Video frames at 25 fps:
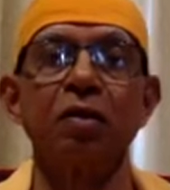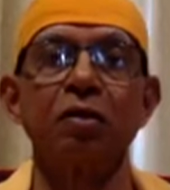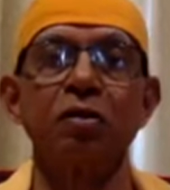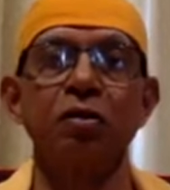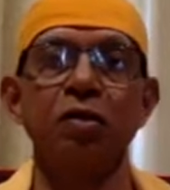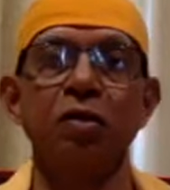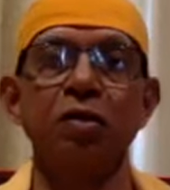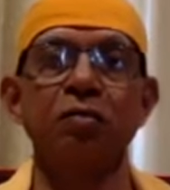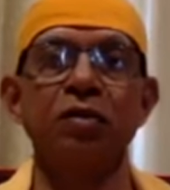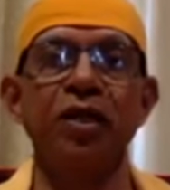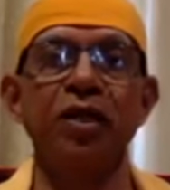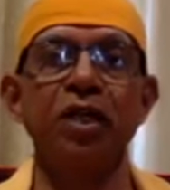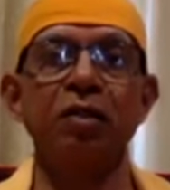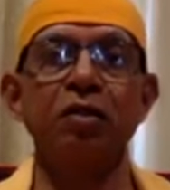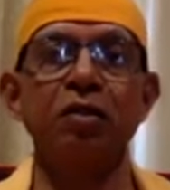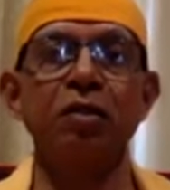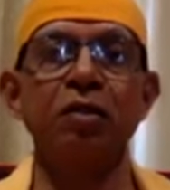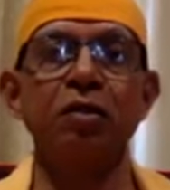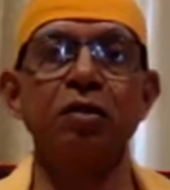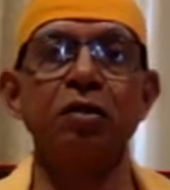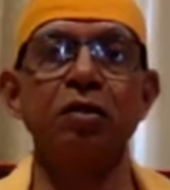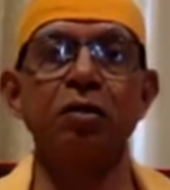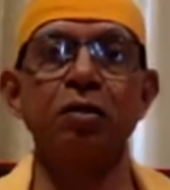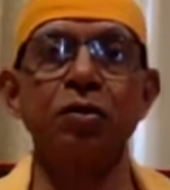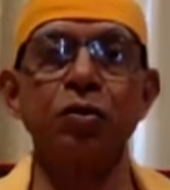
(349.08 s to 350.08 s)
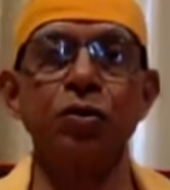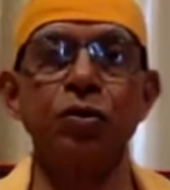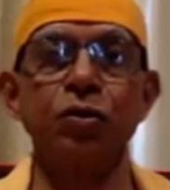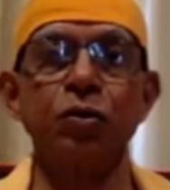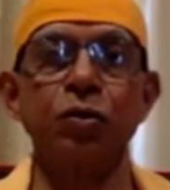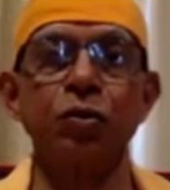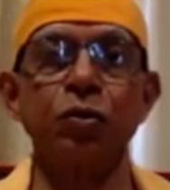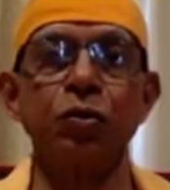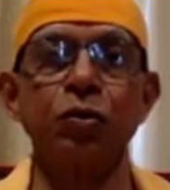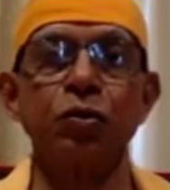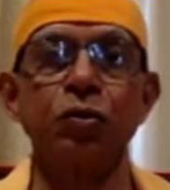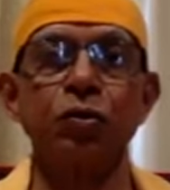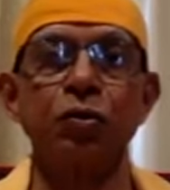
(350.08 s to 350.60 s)
So in meditation
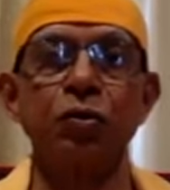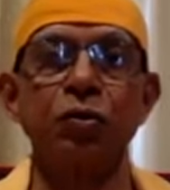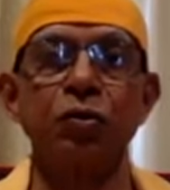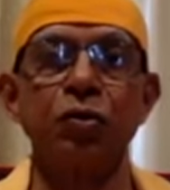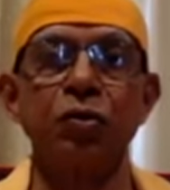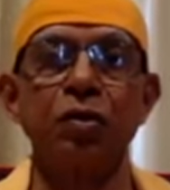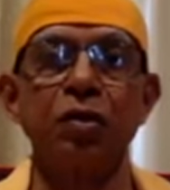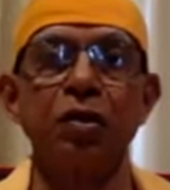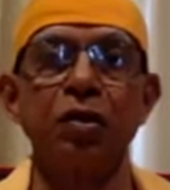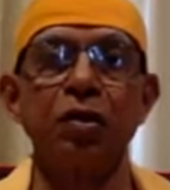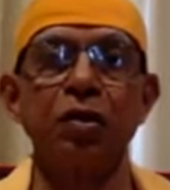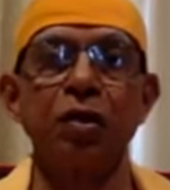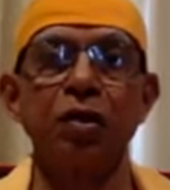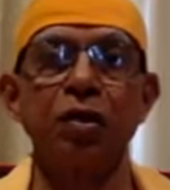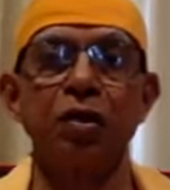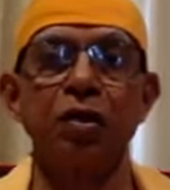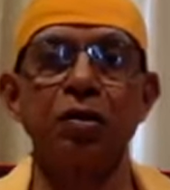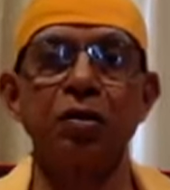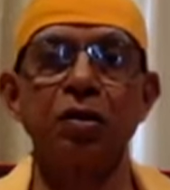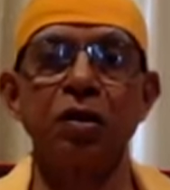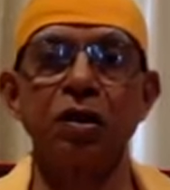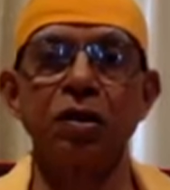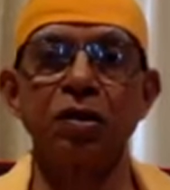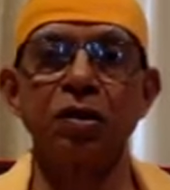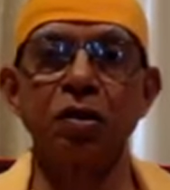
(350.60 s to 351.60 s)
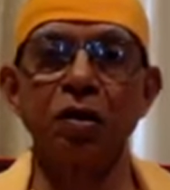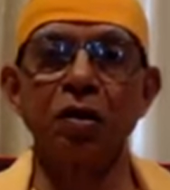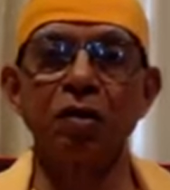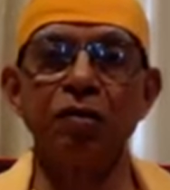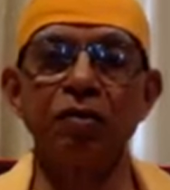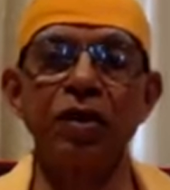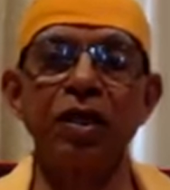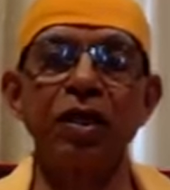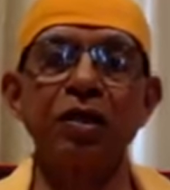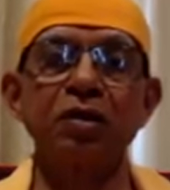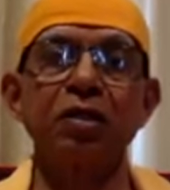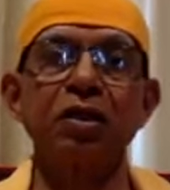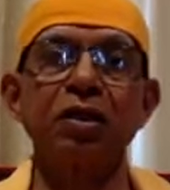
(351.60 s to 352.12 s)
also, there is
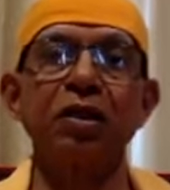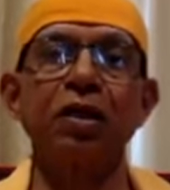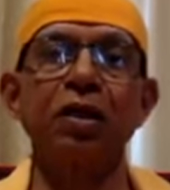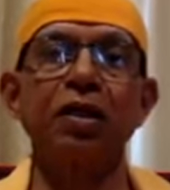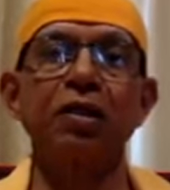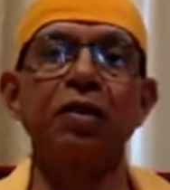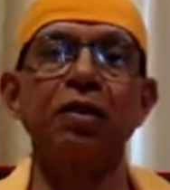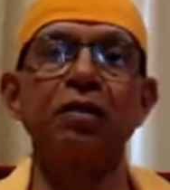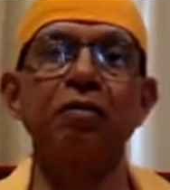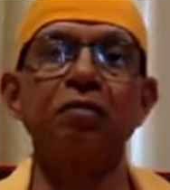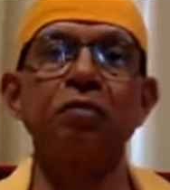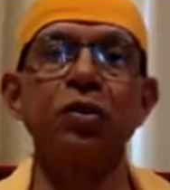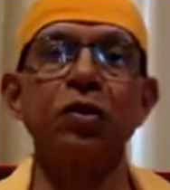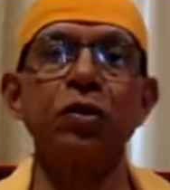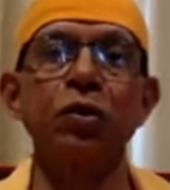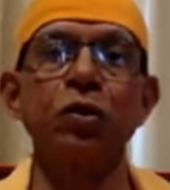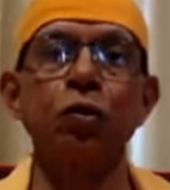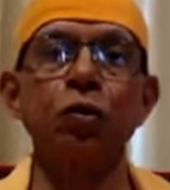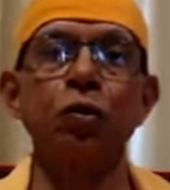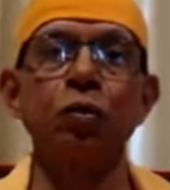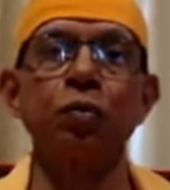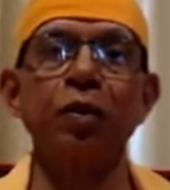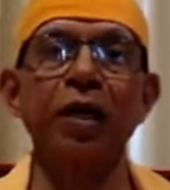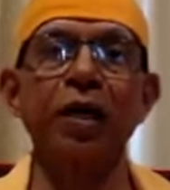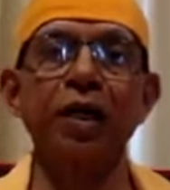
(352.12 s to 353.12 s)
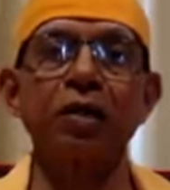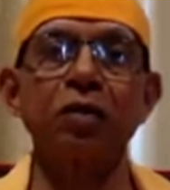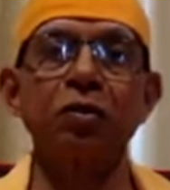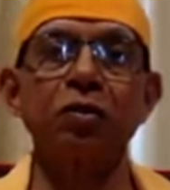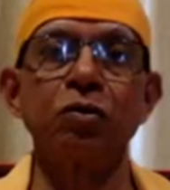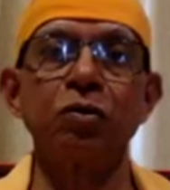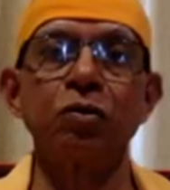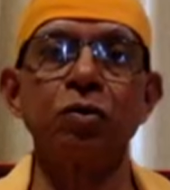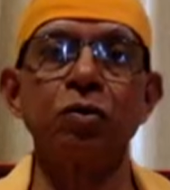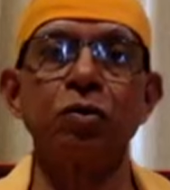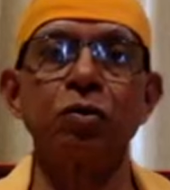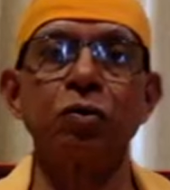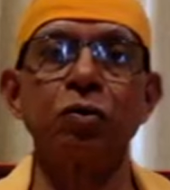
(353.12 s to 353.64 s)
always an attempt to go back
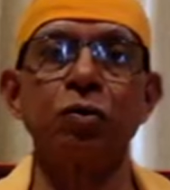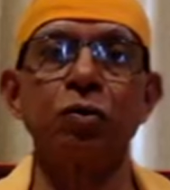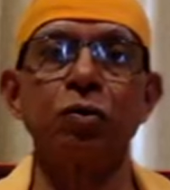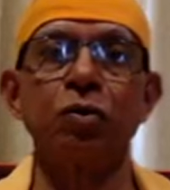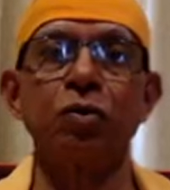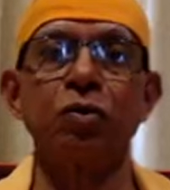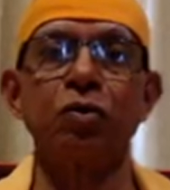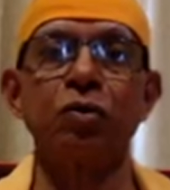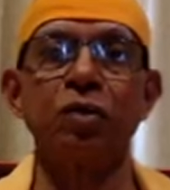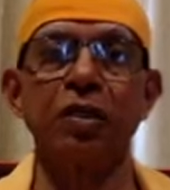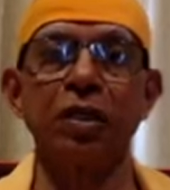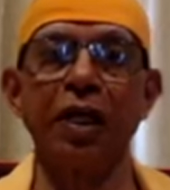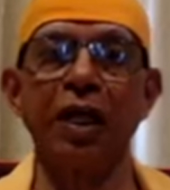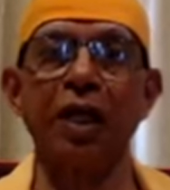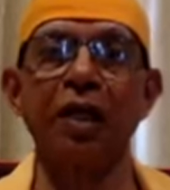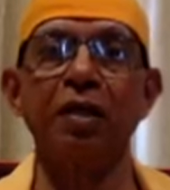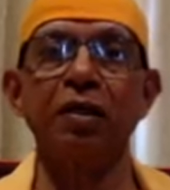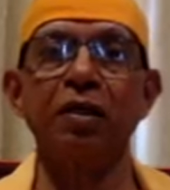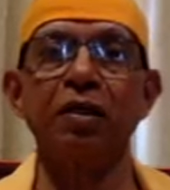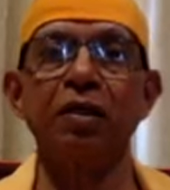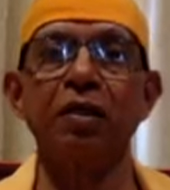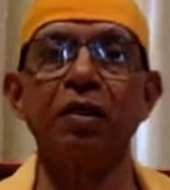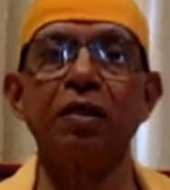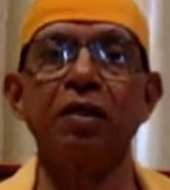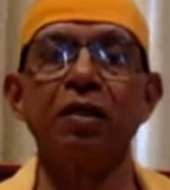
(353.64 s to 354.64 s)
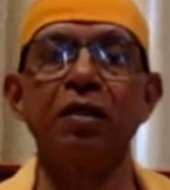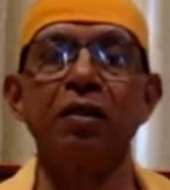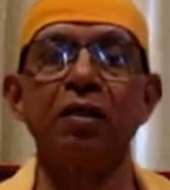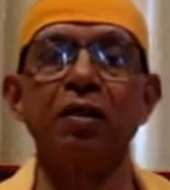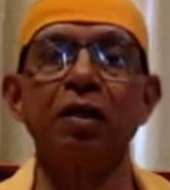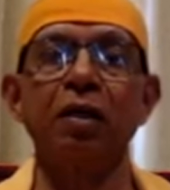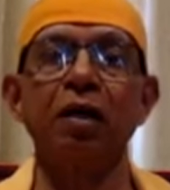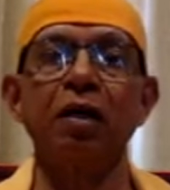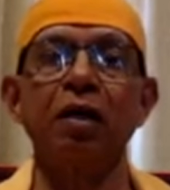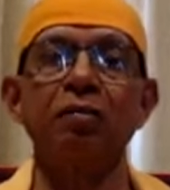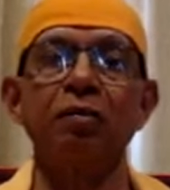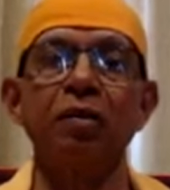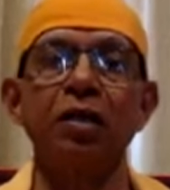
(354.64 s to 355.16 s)
to reality,
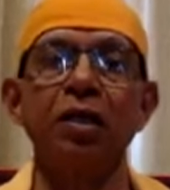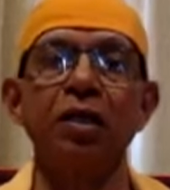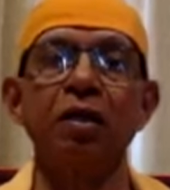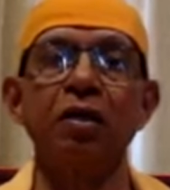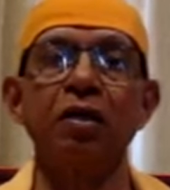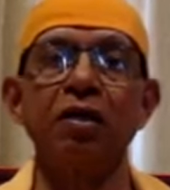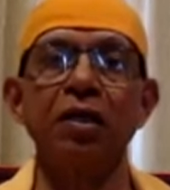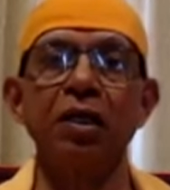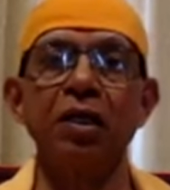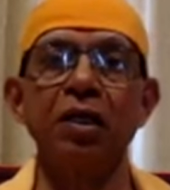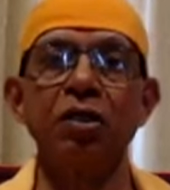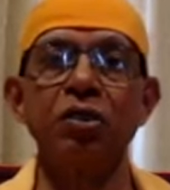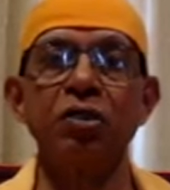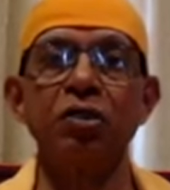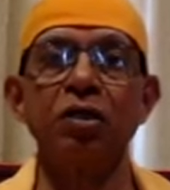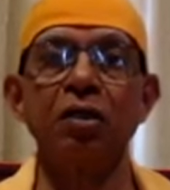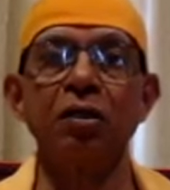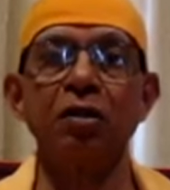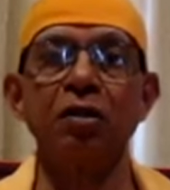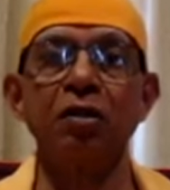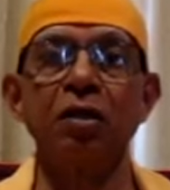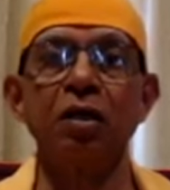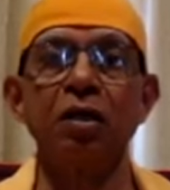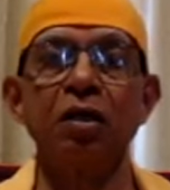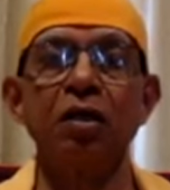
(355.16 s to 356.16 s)
of real nature.